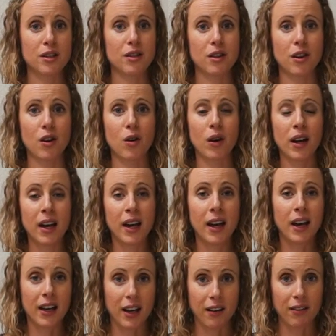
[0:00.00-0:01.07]
So
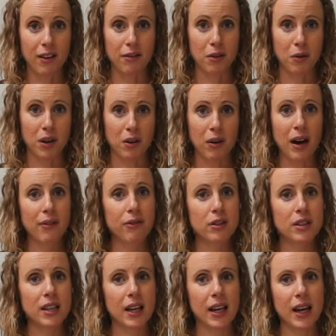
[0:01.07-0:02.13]
give everyone a raffle
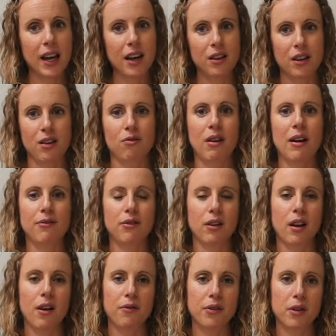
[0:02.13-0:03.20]
ticket and then raffle
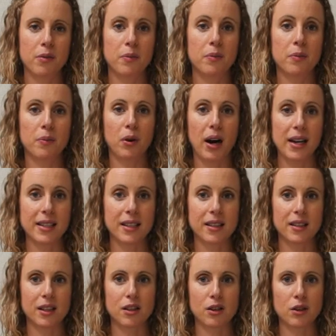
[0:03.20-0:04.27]
off the prizes
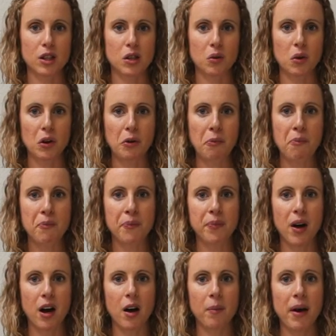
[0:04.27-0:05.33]
as usual.
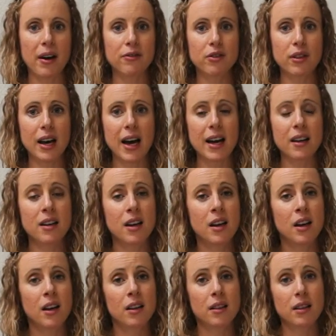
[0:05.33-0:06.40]
After that,
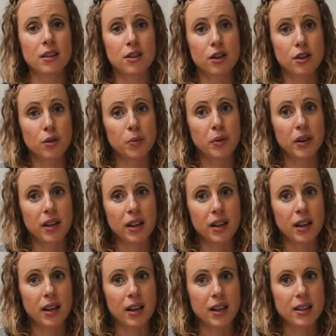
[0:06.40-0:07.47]
the intern will put in
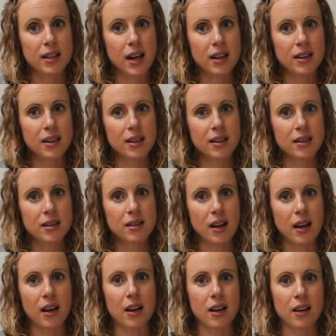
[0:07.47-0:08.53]
the attendance,
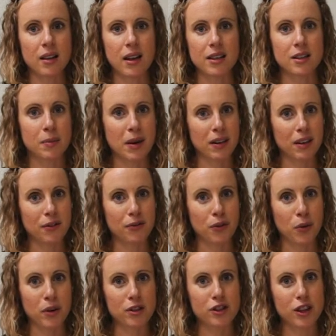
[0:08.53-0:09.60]
and that's about it for
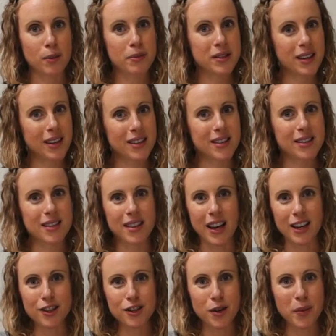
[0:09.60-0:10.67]
Workshop 6.
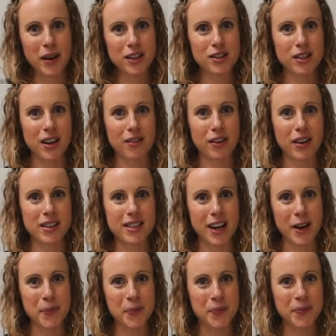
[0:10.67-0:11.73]
Thanks so much. Have a great
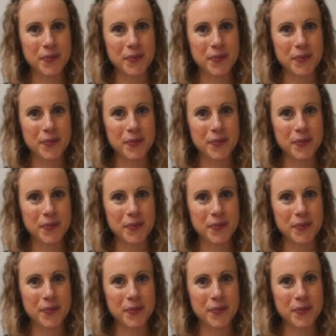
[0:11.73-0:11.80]
time.